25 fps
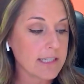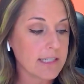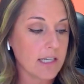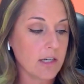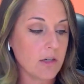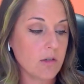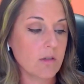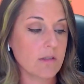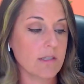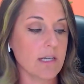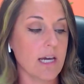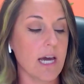
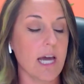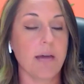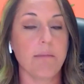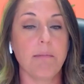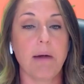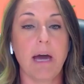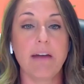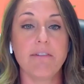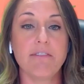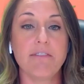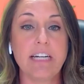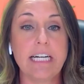single time
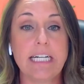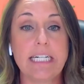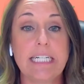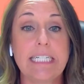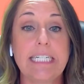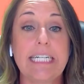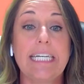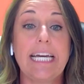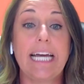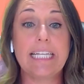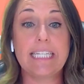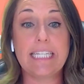I've needed
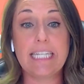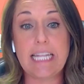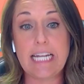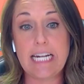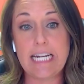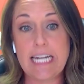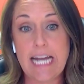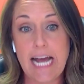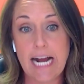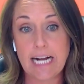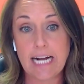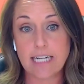to get to the
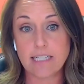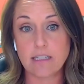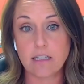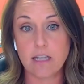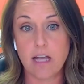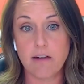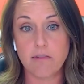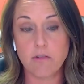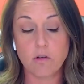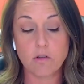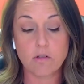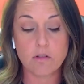next
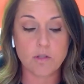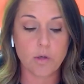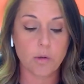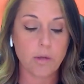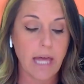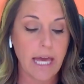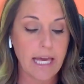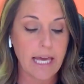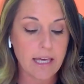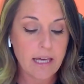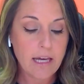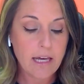level. So
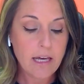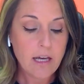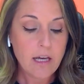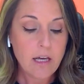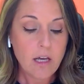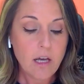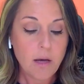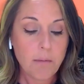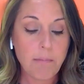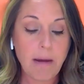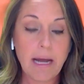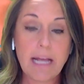like
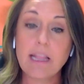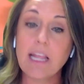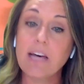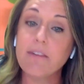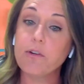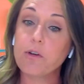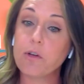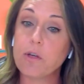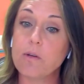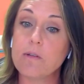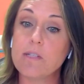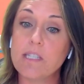my
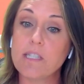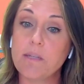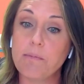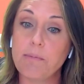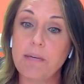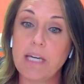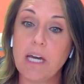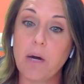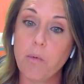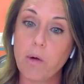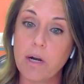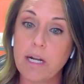level used to
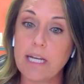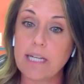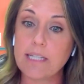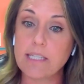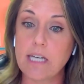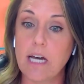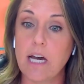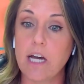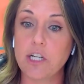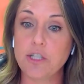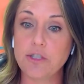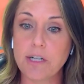be, I want to get to
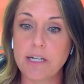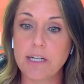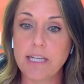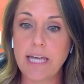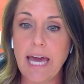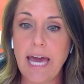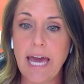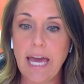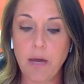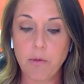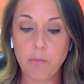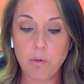
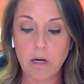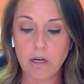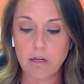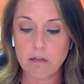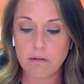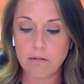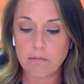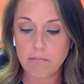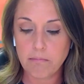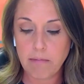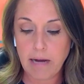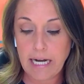100K.
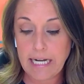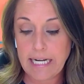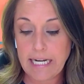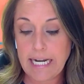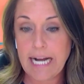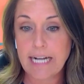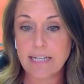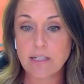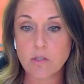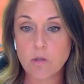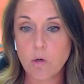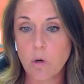Well, my
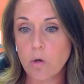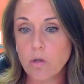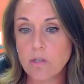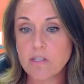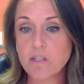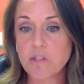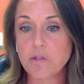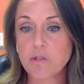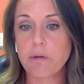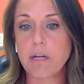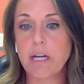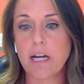next goal
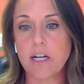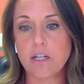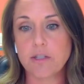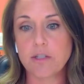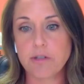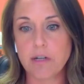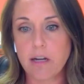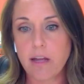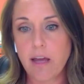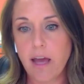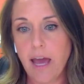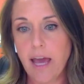is
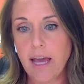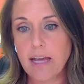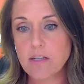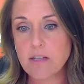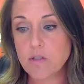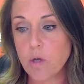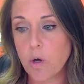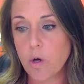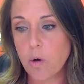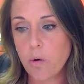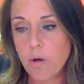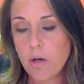300K.
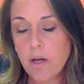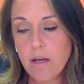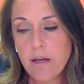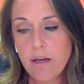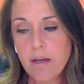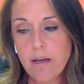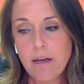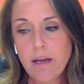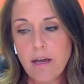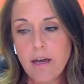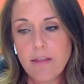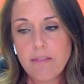So
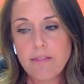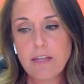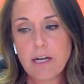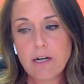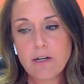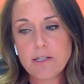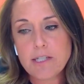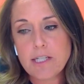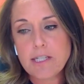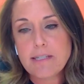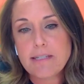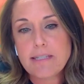
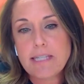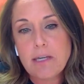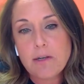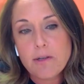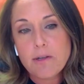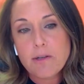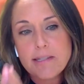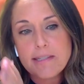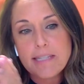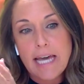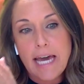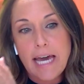there's a
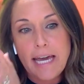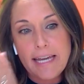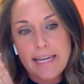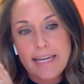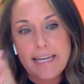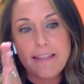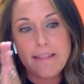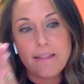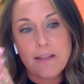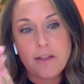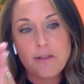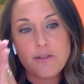skill set
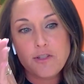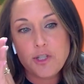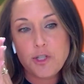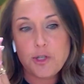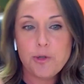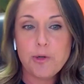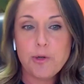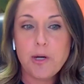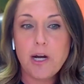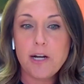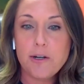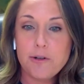in the
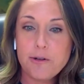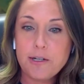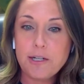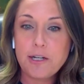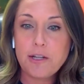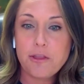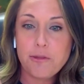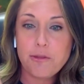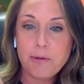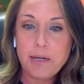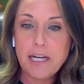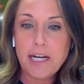200
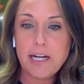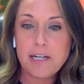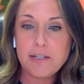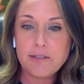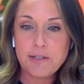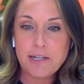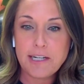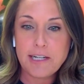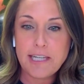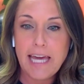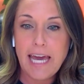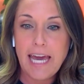to
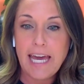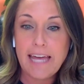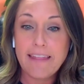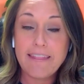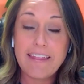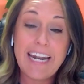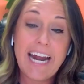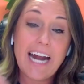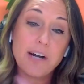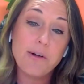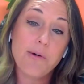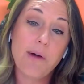300K
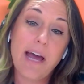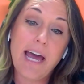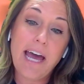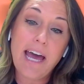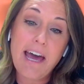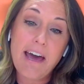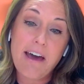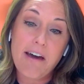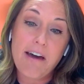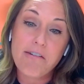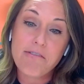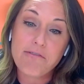that I don't
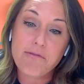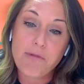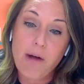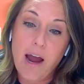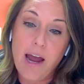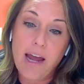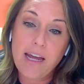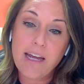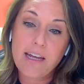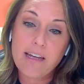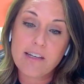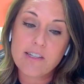have,
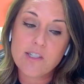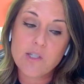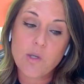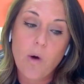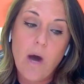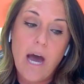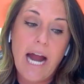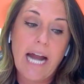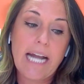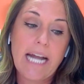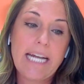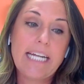right?
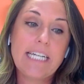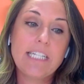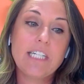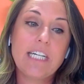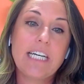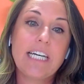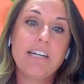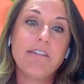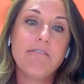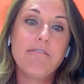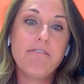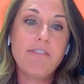So I need
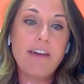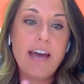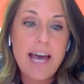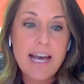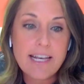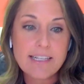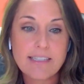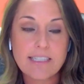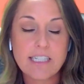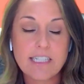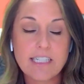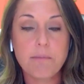to
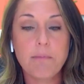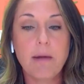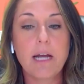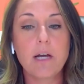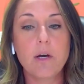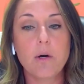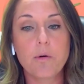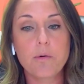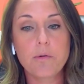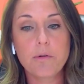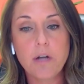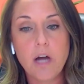invest in my
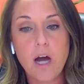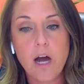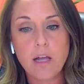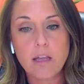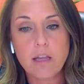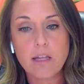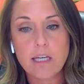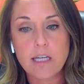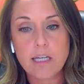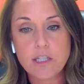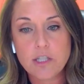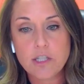own
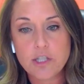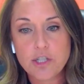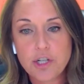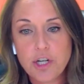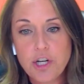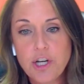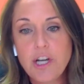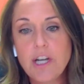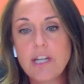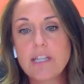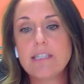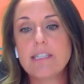knowledge
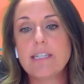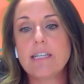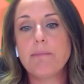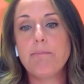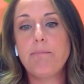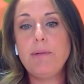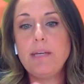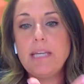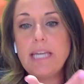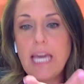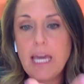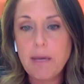to
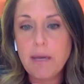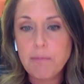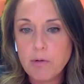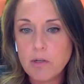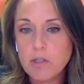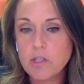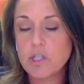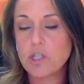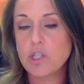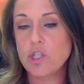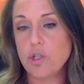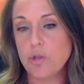be
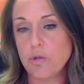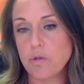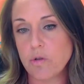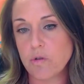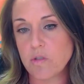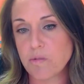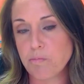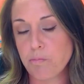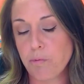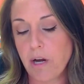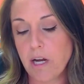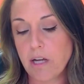able to do
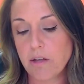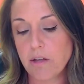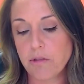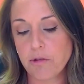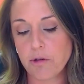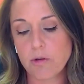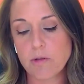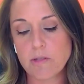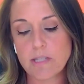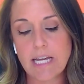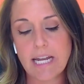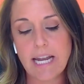those
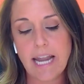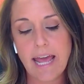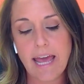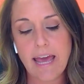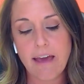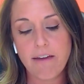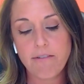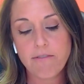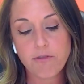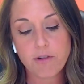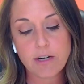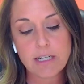breakthroughs. And
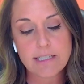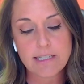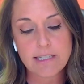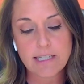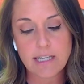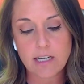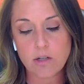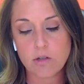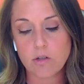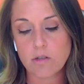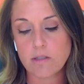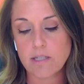every
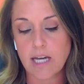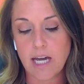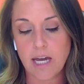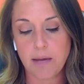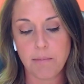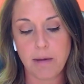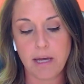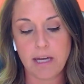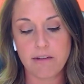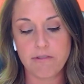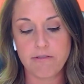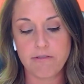single
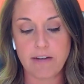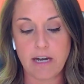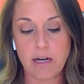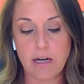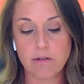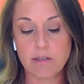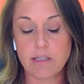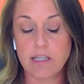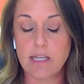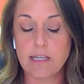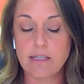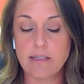time I have
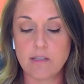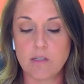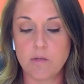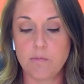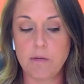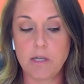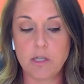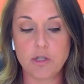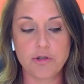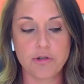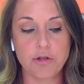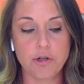found this to
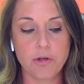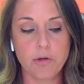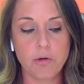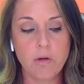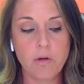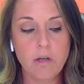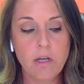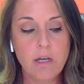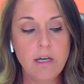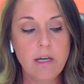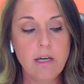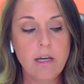be
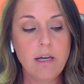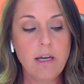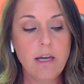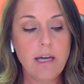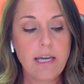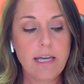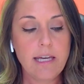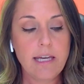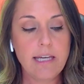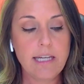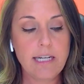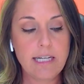true,
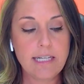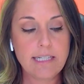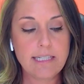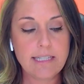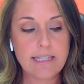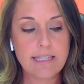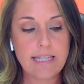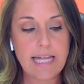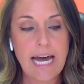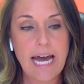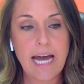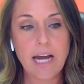it
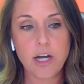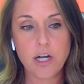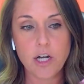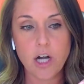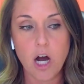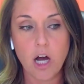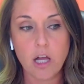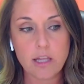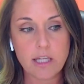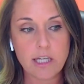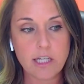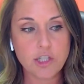is that
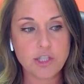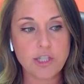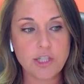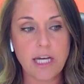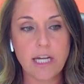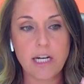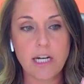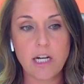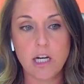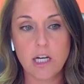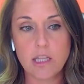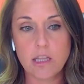knowledge
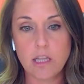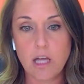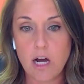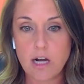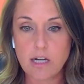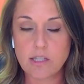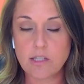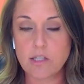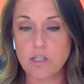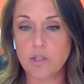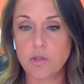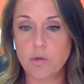that
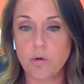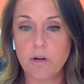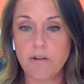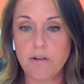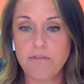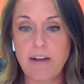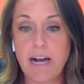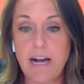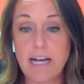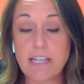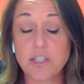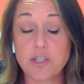unlocks the
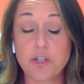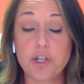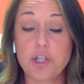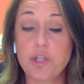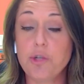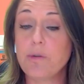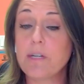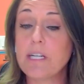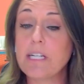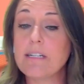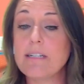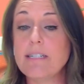door faster.
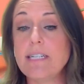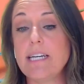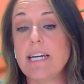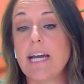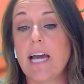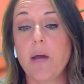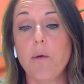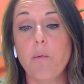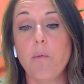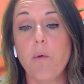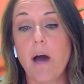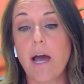You can
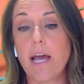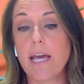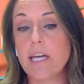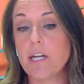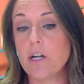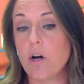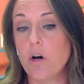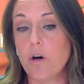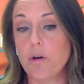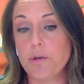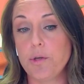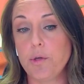DIY
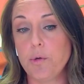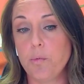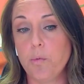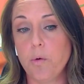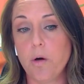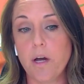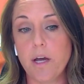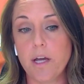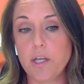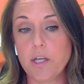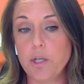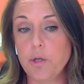it all you
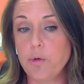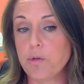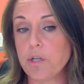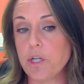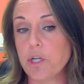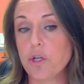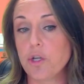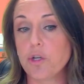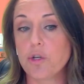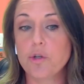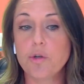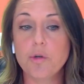want. You
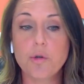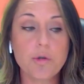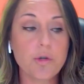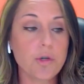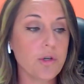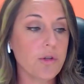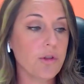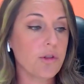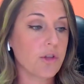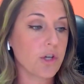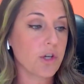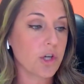can
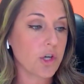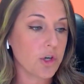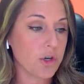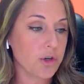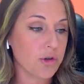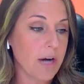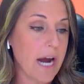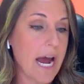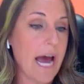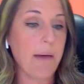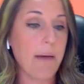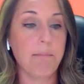Google the
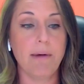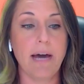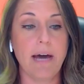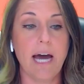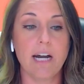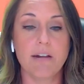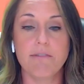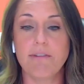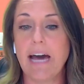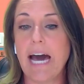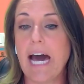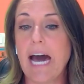crap
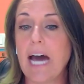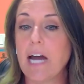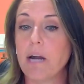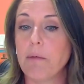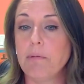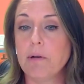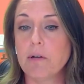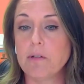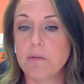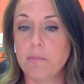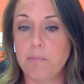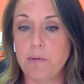out of how to
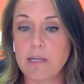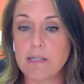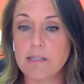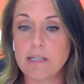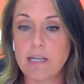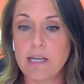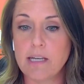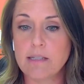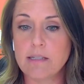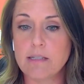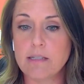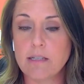build a
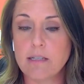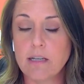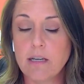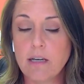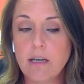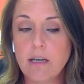business,